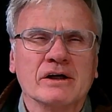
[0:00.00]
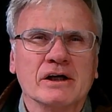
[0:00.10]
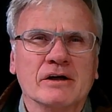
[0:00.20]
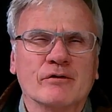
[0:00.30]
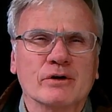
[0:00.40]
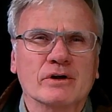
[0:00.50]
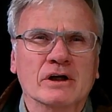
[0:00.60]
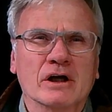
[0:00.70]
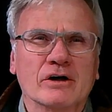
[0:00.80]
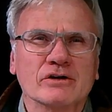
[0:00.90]
invert the
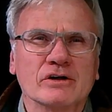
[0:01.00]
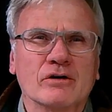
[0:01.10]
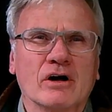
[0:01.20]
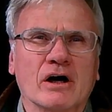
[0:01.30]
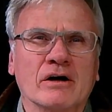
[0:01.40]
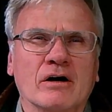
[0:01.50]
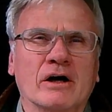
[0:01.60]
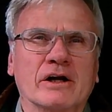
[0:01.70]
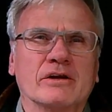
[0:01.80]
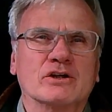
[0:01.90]
colors and draw
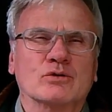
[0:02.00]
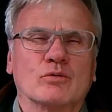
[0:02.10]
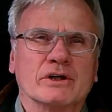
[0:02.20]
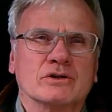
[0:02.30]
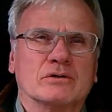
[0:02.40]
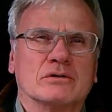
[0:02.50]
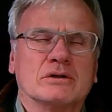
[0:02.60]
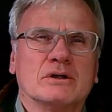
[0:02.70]
on it this way, so